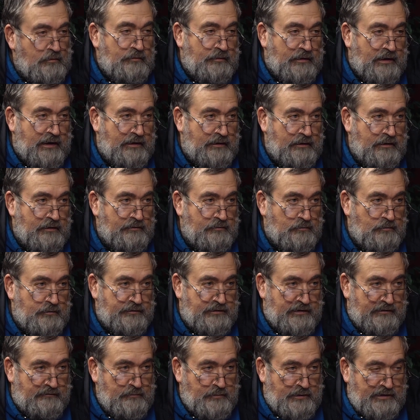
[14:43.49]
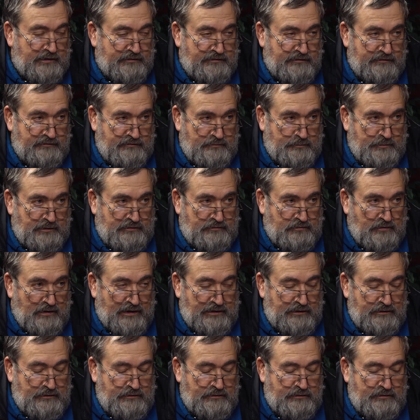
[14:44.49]
In other words, everybody seems to be
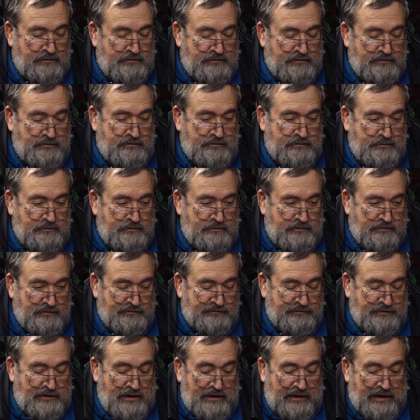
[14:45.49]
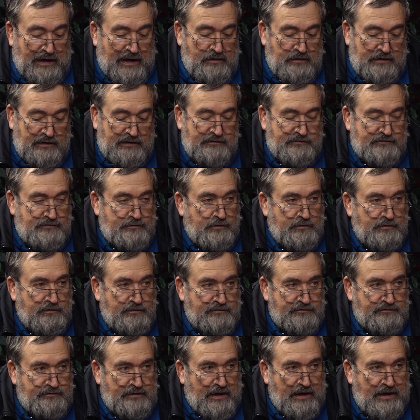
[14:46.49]
trying to, to stake out a certain
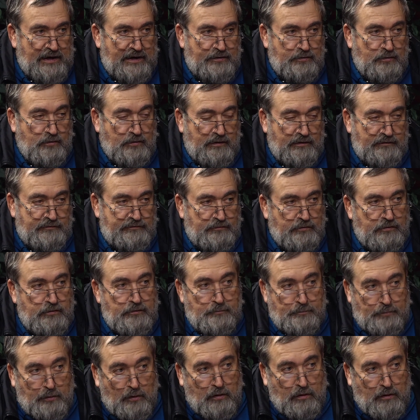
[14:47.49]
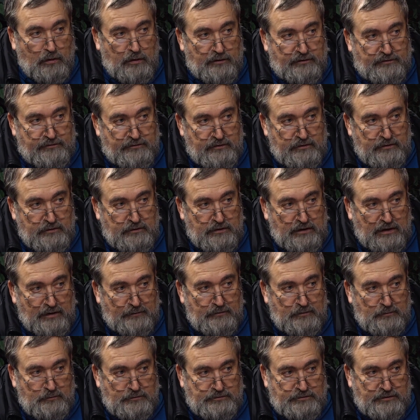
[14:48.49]
side or a certain part. I
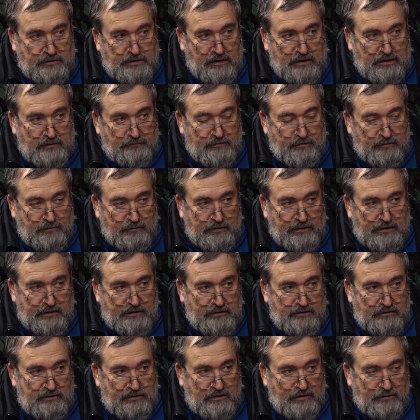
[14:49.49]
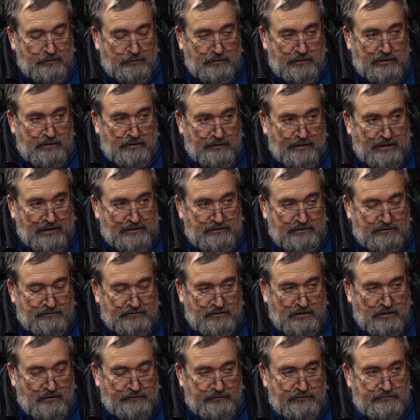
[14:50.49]
mean, would you kind of agree agree to that? That's
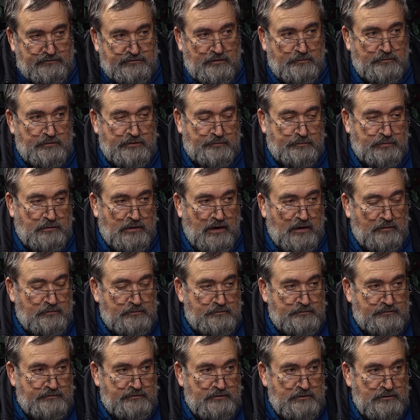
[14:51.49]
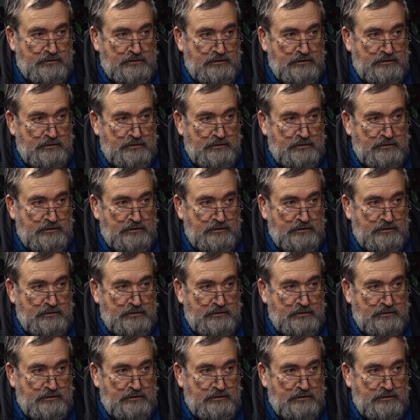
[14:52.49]
causing some of the problems.